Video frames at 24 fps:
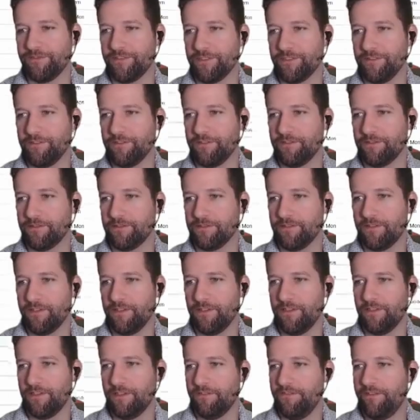view.
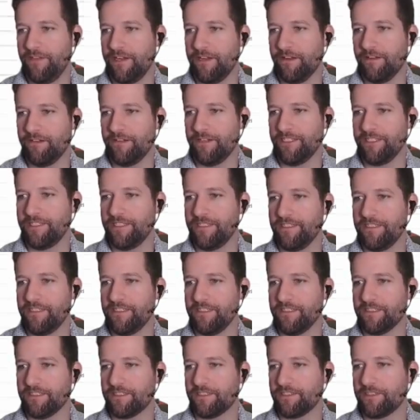Very
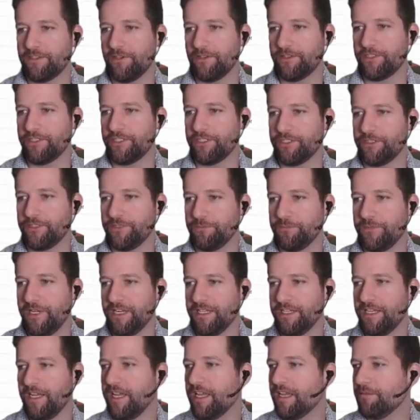easy to search by
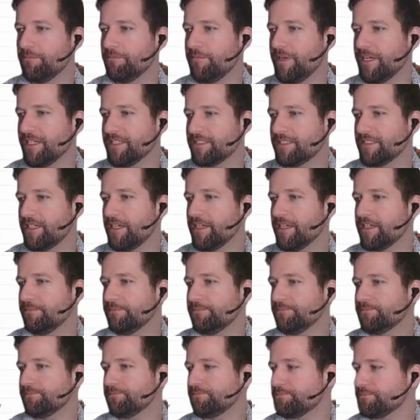name, by site,
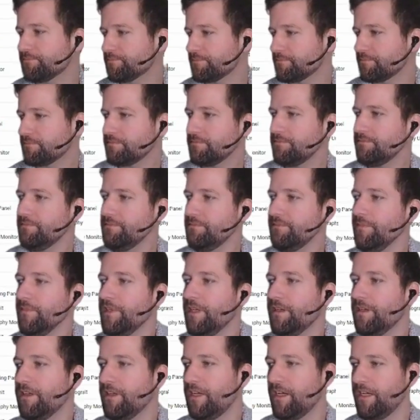
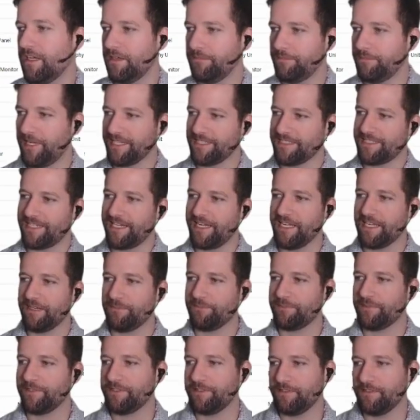by
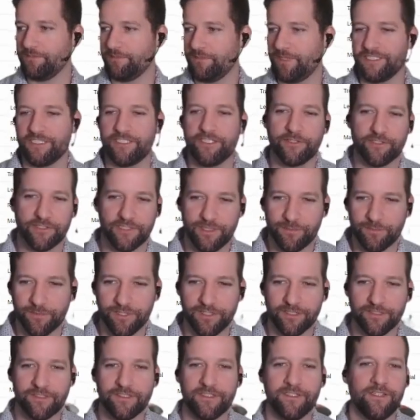type, by serial
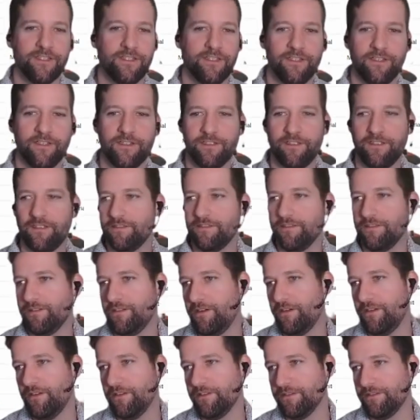number,
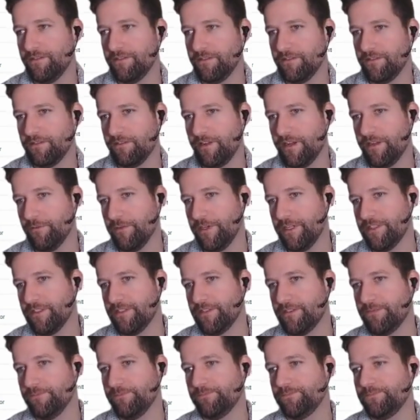all great
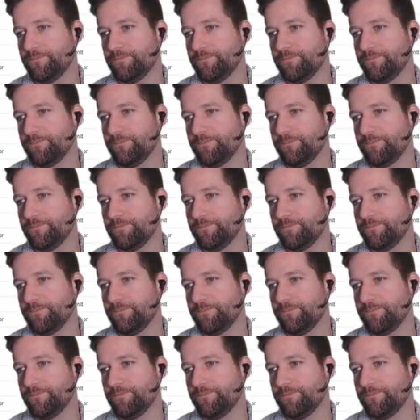ways.